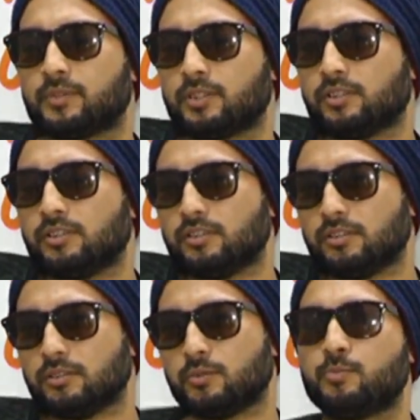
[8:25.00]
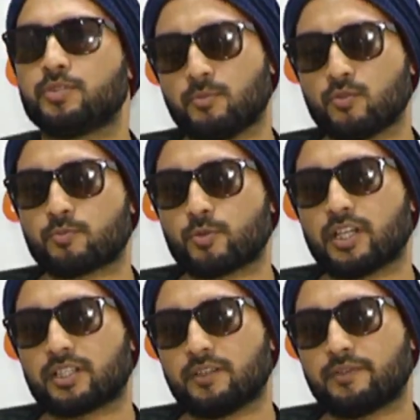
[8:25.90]
Oh, the most
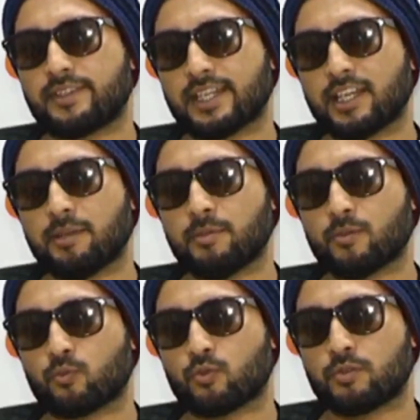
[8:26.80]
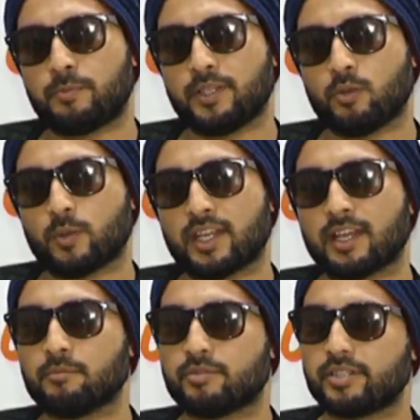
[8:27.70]
productive time would be when
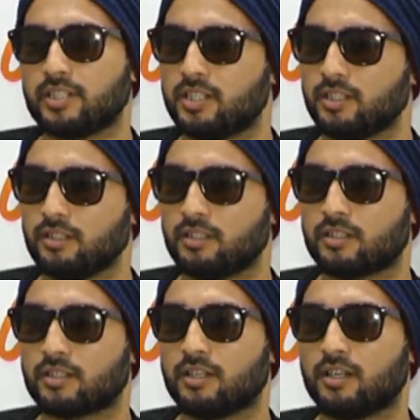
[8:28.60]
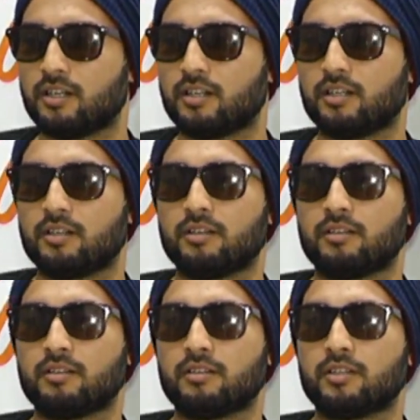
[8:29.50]
I'm reading,
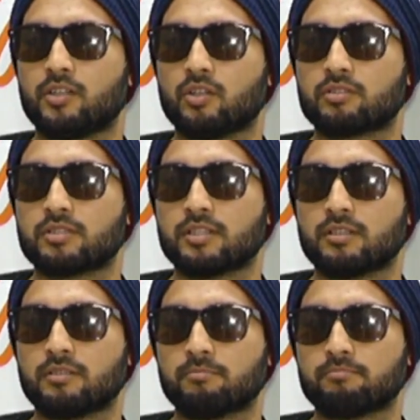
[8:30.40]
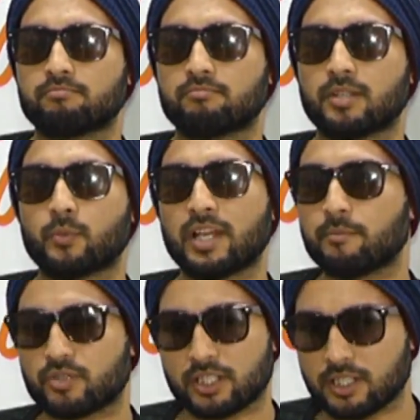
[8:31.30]
not when
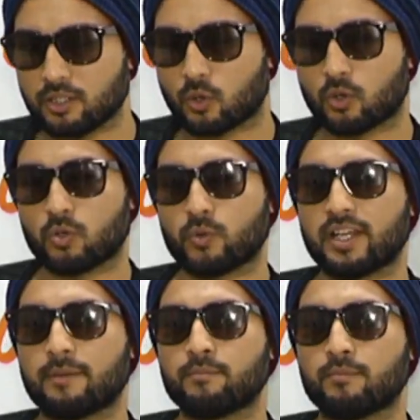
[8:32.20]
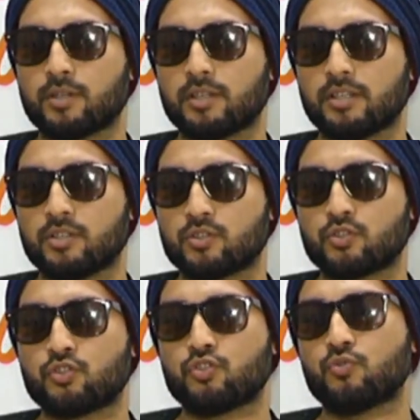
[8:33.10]
I'm reading or when I'm in
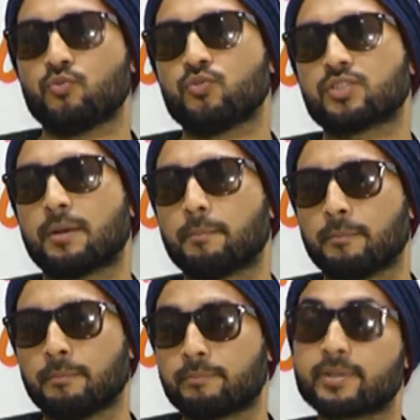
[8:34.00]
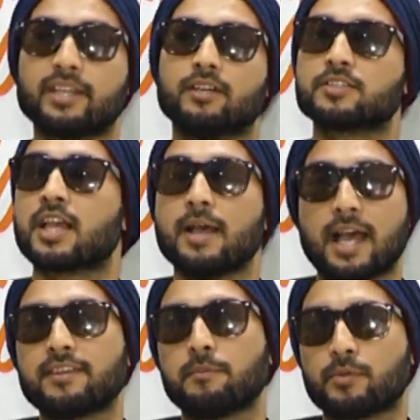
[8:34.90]
to some prayers.
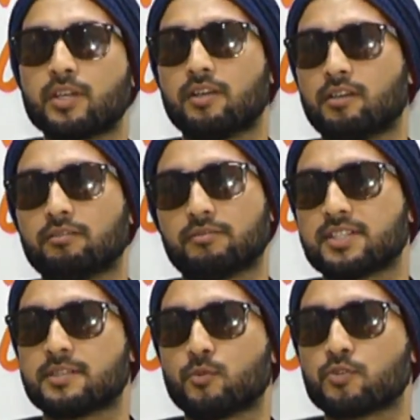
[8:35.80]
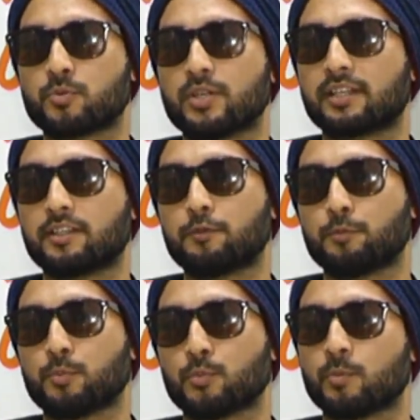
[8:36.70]
I think prayer is the most productive
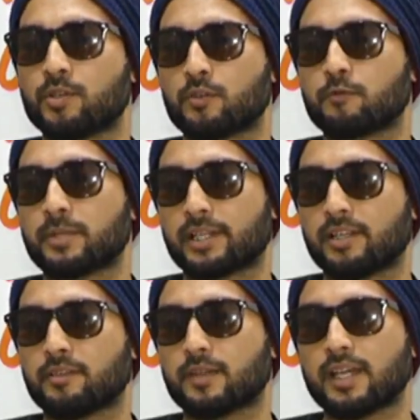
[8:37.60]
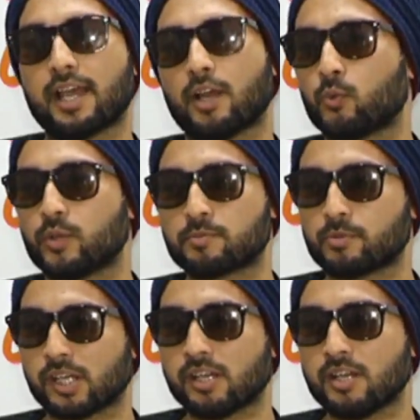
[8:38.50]
moment of my life. I always
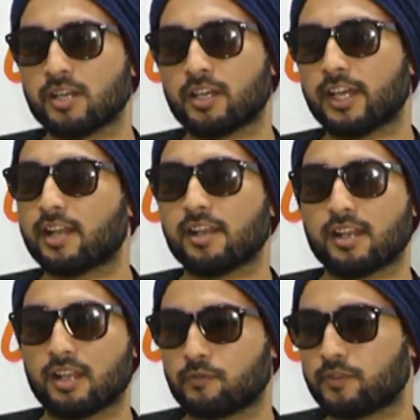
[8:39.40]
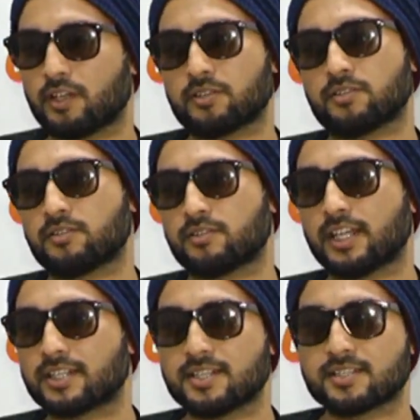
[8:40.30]
pray and I love that.
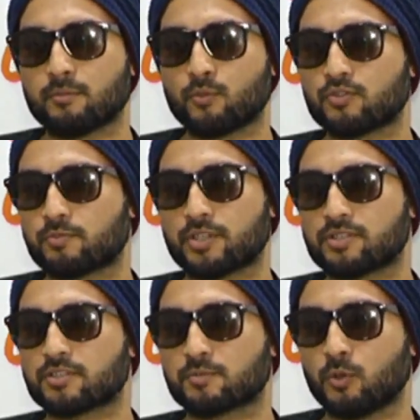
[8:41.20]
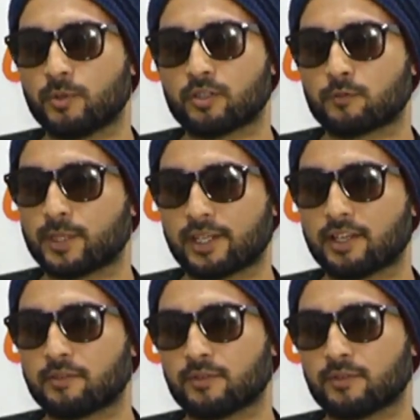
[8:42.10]
That is the most precious moment of my life.